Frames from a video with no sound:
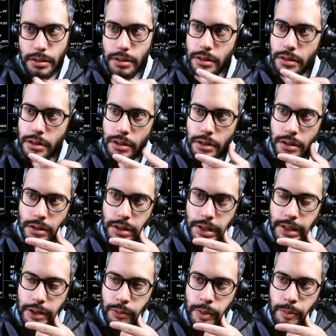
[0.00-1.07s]
I
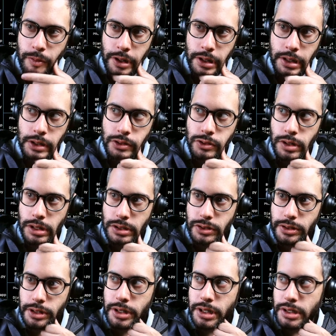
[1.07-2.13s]
can't remember right now. Do you
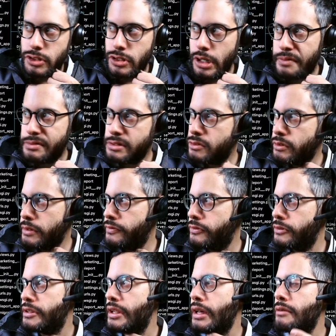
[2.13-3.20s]
actually need JavaScript for
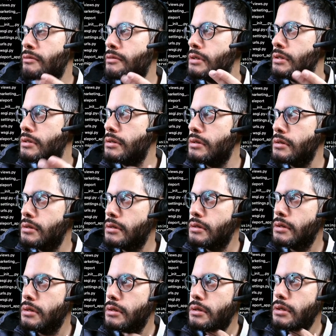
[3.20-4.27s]
that one?
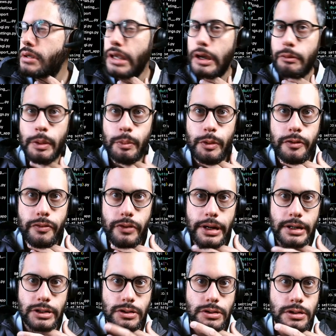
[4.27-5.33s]
Can't remember if I
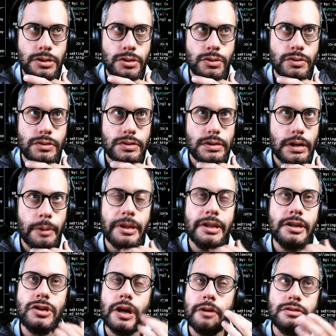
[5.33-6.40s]
actually used. I mean, the
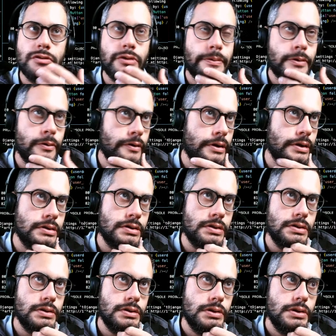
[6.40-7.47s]
JavaScript over is.
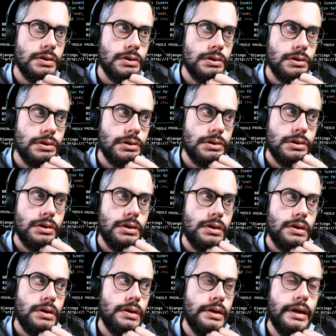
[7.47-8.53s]

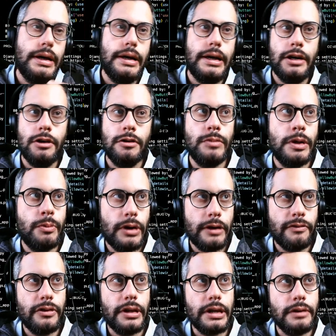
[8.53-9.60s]
Yeah, I don't remember. I
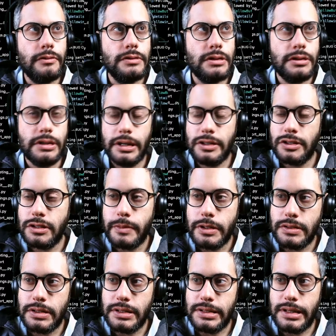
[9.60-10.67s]
feel like it was only HTML,
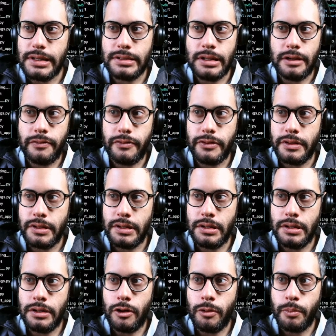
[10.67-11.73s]
CSS. No, for the
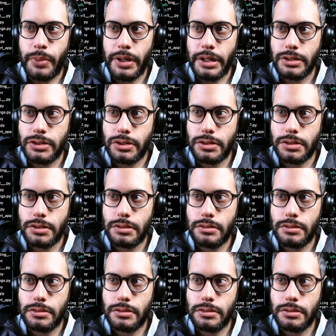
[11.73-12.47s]
homepage.